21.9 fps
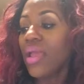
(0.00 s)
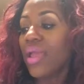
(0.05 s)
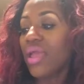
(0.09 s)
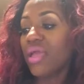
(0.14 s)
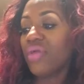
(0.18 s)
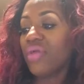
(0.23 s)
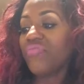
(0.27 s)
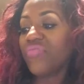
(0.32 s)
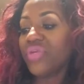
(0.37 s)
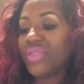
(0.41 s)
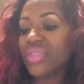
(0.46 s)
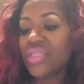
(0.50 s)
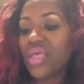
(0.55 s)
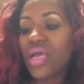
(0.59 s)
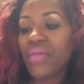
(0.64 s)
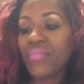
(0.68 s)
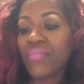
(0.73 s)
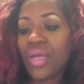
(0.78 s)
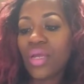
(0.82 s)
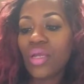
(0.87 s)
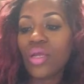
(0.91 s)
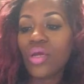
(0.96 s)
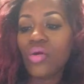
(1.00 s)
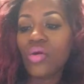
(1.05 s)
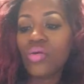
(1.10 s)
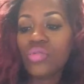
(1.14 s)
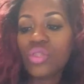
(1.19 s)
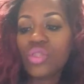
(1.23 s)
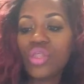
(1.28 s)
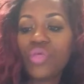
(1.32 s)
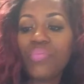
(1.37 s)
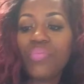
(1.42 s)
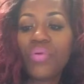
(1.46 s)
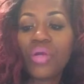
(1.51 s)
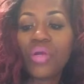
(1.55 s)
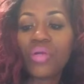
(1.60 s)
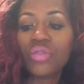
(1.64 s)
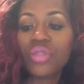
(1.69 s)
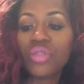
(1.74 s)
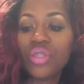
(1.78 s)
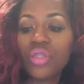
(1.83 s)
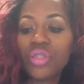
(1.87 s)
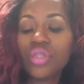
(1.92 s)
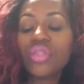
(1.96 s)
every time I go to
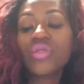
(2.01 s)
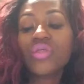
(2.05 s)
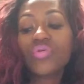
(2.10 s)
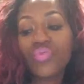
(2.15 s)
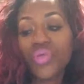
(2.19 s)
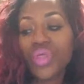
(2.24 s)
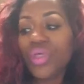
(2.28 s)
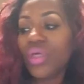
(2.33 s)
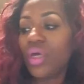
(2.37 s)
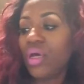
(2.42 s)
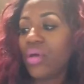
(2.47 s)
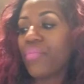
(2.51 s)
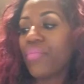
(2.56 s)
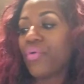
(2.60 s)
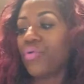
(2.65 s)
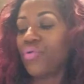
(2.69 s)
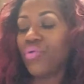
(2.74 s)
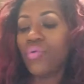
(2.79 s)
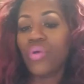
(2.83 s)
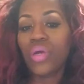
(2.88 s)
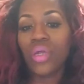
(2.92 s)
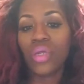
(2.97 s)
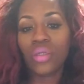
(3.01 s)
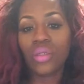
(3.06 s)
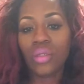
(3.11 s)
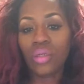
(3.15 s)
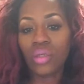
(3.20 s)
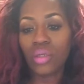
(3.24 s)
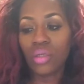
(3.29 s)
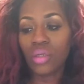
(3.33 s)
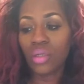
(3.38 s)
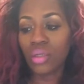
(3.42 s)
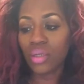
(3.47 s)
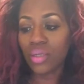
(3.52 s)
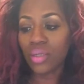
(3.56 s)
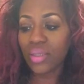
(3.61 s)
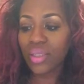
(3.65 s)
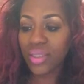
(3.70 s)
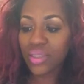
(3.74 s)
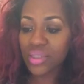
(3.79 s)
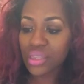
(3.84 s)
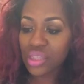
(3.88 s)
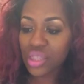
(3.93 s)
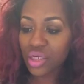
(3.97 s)
purchase, to re-up on
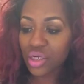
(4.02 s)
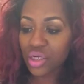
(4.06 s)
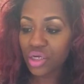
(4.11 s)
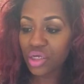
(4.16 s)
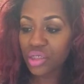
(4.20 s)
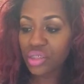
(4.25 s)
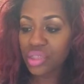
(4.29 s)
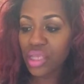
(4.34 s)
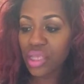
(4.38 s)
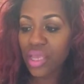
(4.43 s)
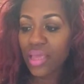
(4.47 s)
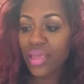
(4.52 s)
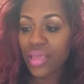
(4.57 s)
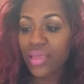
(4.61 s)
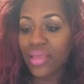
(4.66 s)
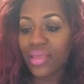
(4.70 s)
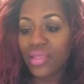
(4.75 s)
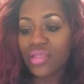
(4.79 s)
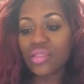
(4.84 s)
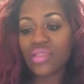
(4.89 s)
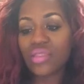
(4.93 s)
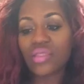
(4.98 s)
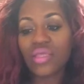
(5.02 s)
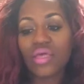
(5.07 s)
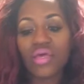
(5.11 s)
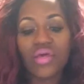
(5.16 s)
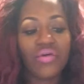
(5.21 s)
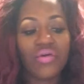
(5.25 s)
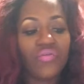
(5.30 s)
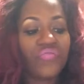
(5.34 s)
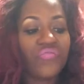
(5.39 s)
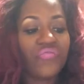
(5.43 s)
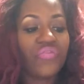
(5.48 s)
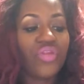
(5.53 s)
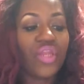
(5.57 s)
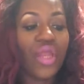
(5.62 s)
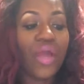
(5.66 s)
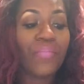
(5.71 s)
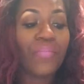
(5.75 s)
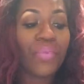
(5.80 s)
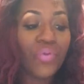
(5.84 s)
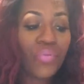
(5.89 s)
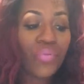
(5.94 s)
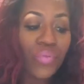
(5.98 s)
cleansers and stuff,
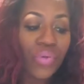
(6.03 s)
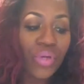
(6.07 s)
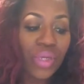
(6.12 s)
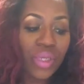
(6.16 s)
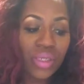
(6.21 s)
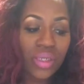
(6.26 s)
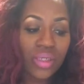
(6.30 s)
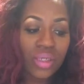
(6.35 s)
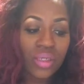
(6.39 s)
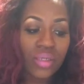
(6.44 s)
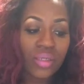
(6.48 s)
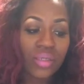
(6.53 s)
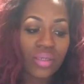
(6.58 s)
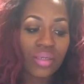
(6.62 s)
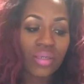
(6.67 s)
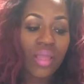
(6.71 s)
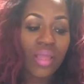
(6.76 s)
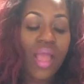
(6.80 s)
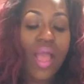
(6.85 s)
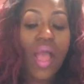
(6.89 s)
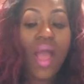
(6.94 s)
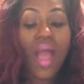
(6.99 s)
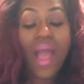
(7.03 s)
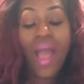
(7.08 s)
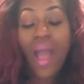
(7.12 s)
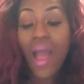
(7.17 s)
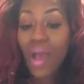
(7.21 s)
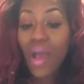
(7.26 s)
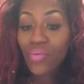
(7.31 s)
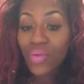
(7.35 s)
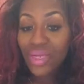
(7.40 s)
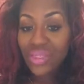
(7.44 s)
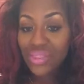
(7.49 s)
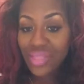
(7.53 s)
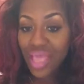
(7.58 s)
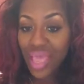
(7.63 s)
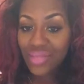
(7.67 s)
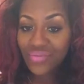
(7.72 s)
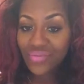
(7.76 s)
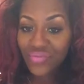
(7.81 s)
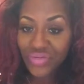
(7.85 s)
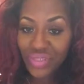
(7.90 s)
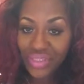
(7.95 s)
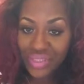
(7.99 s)
number one, I always
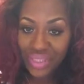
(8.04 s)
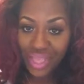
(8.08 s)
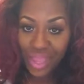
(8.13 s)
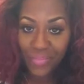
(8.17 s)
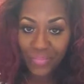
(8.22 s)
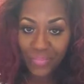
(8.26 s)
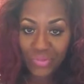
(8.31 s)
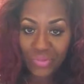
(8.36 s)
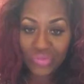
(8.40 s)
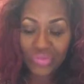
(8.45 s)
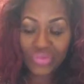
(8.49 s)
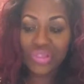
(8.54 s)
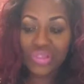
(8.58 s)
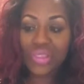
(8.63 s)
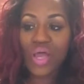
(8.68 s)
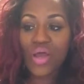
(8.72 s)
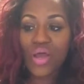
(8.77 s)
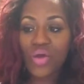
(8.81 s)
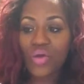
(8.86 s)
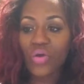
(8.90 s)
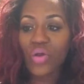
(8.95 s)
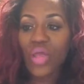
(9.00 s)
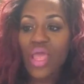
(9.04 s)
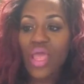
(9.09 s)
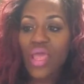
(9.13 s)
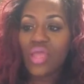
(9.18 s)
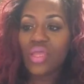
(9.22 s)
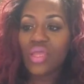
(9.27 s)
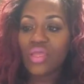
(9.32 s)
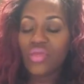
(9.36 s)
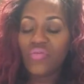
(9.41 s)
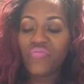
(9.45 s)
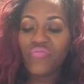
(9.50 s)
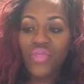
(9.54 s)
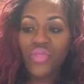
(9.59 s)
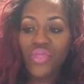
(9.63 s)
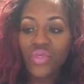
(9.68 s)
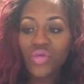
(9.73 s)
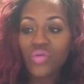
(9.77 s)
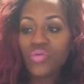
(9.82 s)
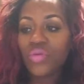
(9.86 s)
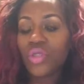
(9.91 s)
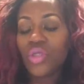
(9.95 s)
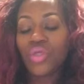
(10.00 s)
ask for samples. So if
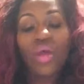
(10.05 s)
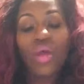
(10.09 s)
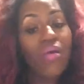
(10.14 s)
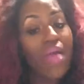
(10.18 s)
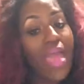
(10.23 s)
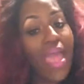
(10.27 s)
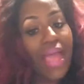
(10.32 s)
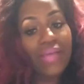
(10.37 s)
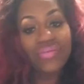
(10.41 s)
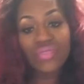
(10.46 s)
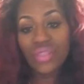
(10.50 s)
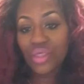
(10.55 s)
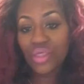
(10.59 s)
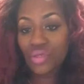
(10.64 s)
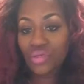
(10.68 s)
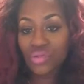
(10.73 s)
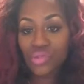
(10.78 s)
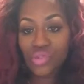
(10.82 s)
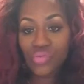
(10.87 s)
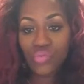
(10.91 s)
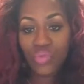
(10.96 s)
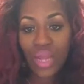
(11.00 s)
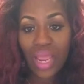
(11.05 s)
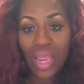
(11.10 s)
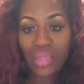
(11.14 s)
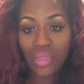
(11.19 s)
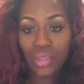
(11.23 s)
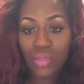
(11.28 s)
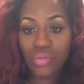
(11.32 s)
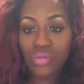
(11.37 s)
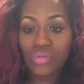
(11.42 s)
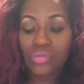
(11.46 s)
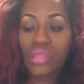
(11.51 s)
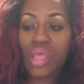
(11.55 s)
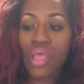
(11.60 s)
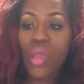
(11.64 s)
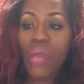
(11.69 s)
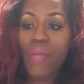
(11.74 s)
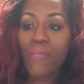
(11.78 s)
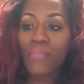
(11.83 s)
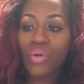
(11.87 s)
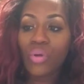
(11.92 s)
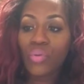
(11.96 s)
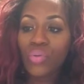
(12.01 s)
you don't have to use what I use,
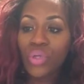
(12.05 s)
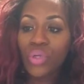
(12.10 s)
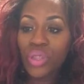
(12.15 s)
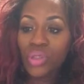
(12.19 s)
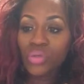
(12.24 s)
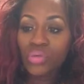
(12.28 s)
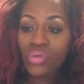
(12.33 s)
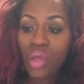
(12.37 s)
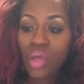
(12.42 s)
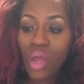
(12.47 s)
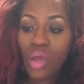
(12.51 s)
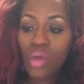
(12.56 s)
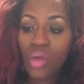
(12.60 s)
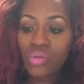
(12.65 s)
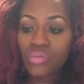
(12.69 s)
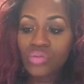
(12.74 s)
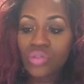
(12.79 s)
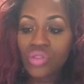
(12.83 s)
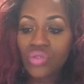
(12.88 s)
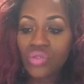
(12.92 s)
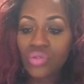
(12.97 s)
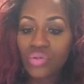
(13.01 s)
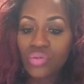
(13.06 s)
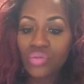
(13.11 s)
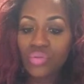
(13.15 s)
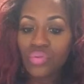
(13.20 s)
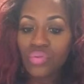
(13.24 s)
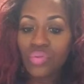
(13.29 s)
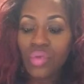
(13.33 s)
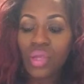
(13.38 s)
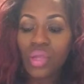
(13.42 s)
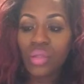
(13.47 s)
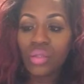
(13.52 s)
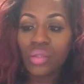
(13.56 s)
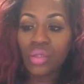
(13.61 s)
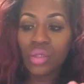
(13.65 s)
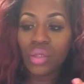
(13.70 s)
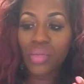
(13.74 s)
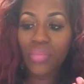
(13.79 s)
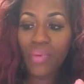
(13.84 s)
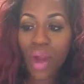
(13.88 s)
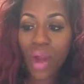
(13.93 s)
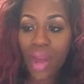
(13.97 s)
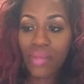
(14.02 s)
but when you go to the
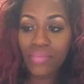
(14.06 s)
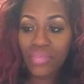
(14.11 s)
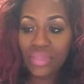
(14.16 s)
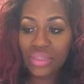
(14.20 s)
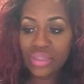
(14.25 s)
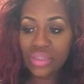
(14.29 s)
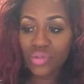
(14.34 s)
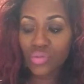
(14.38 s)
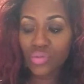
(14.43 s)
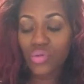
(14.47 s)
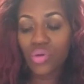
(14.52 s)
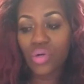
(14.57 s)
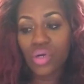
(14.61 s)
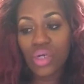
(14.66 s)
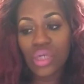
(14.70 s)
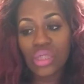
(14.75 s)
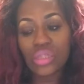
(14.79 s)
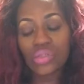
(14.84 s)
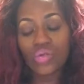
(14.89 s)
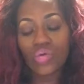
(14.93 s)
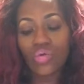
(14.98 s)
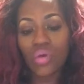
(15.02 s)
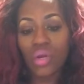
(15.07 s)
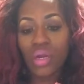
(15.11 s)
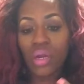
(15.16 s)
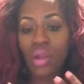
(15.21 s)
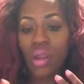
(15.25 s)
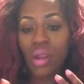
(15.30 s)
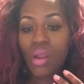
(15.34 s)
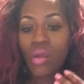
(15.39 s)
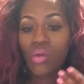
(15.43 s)
department stores or